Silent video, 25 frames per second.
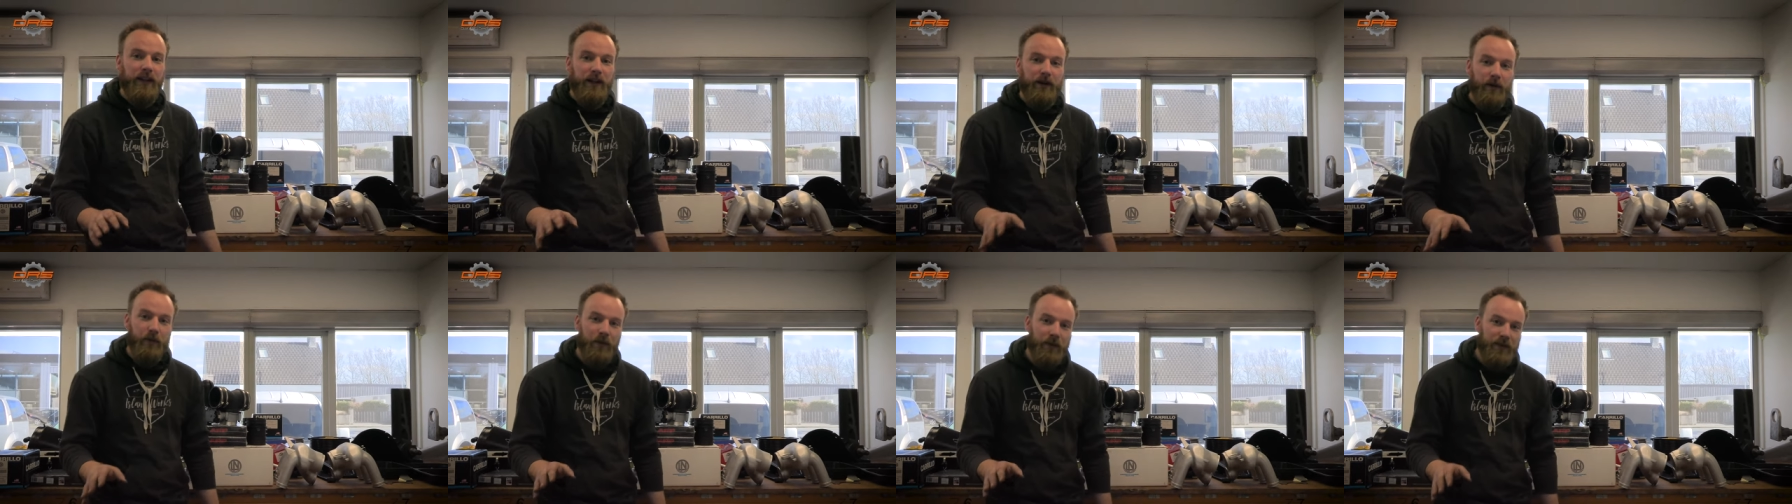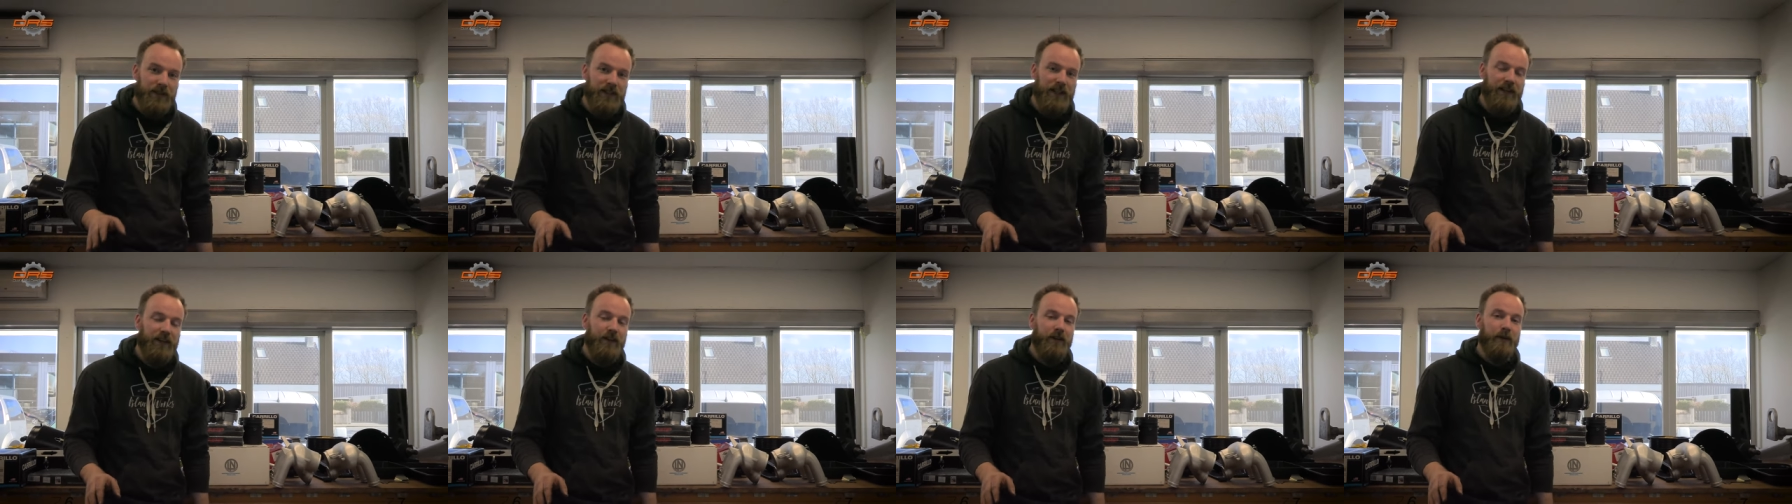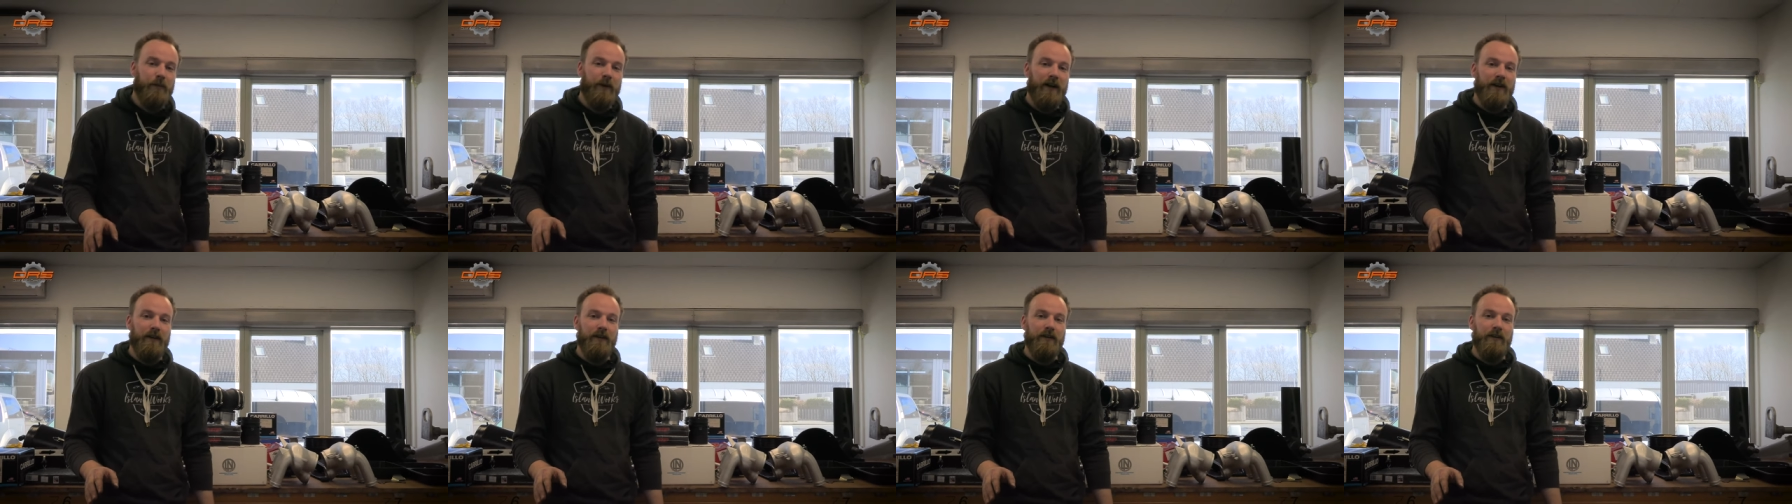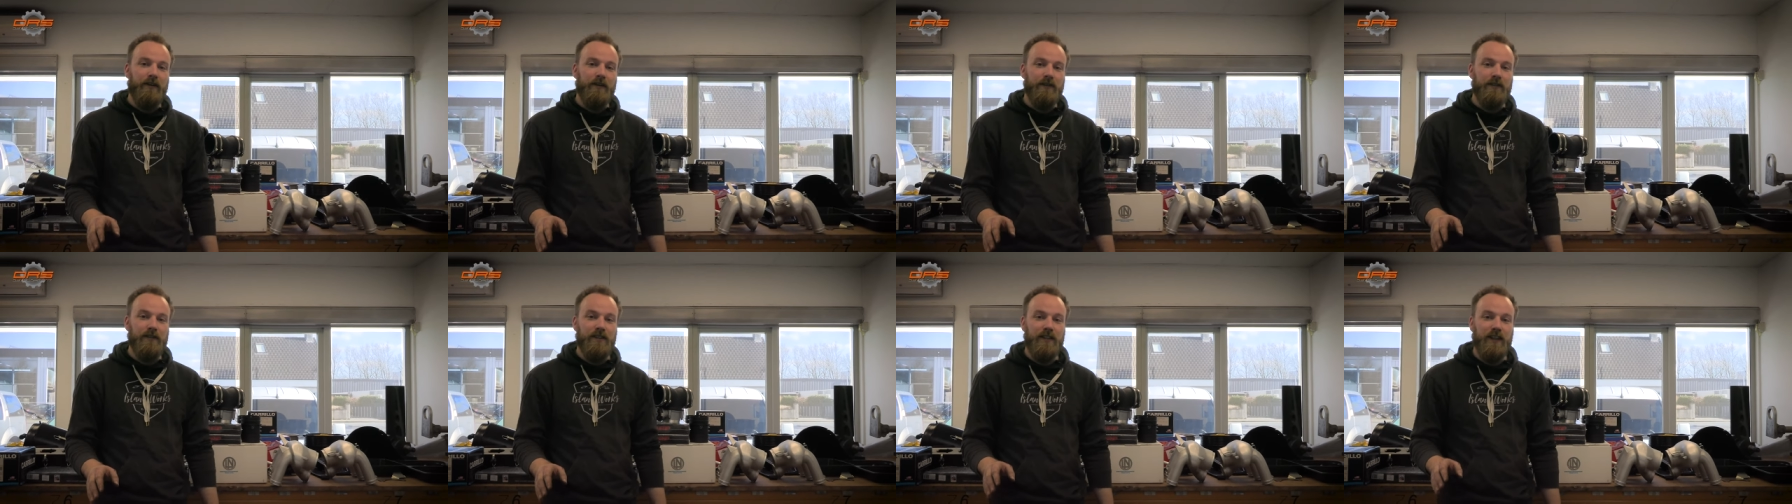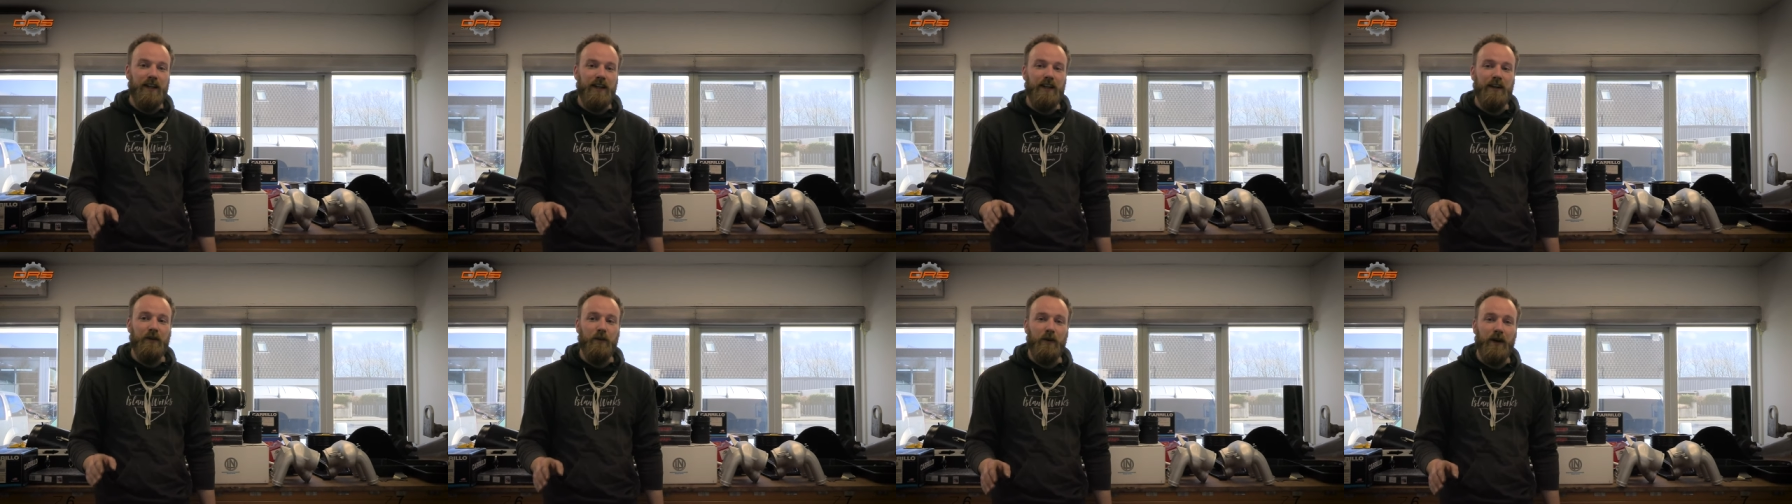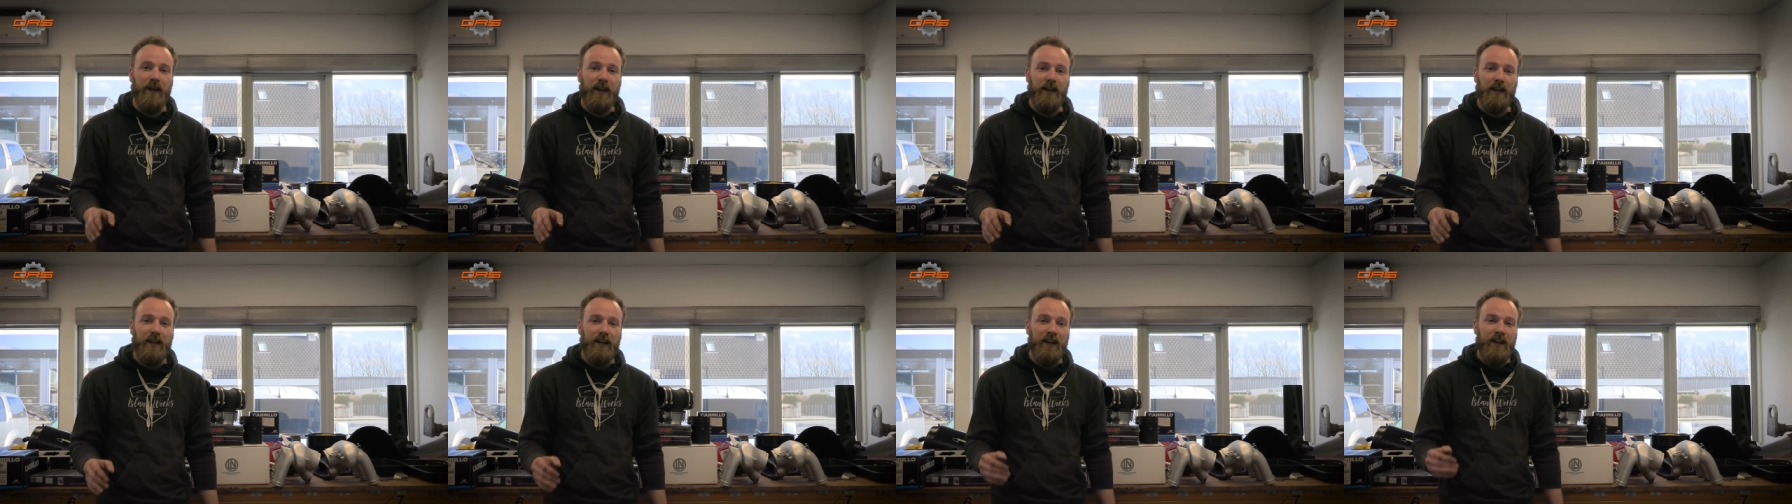that I will tell you about in a
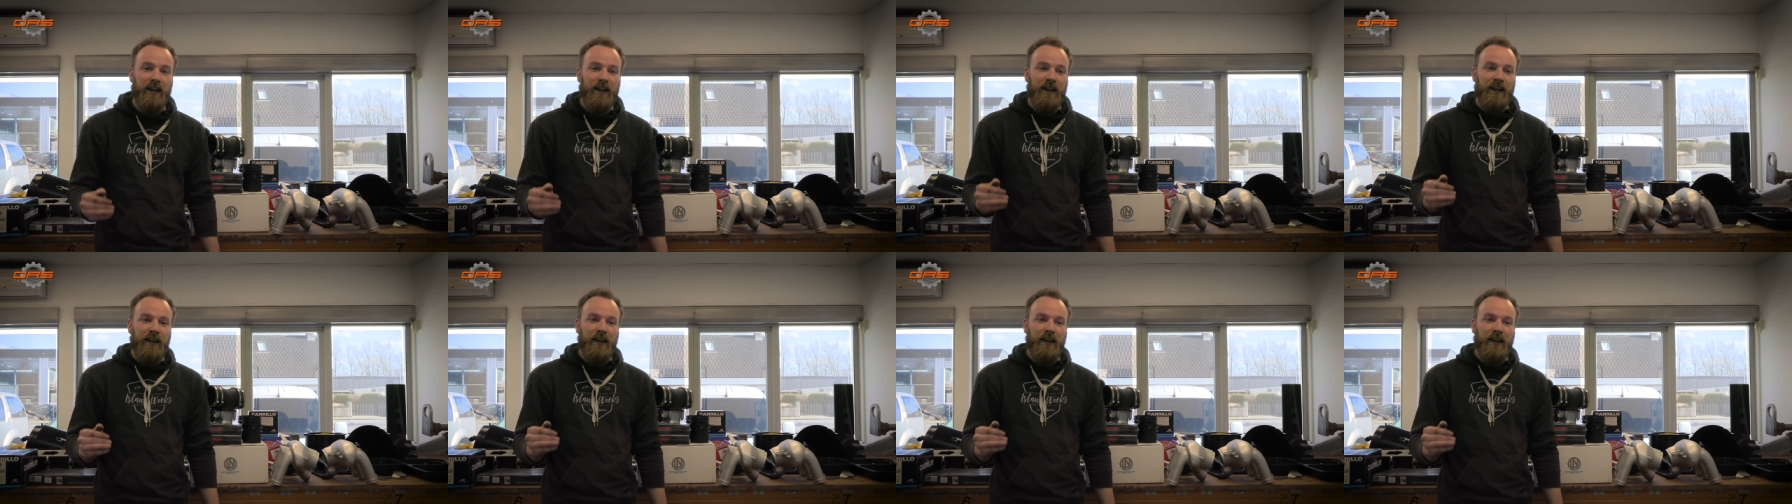while.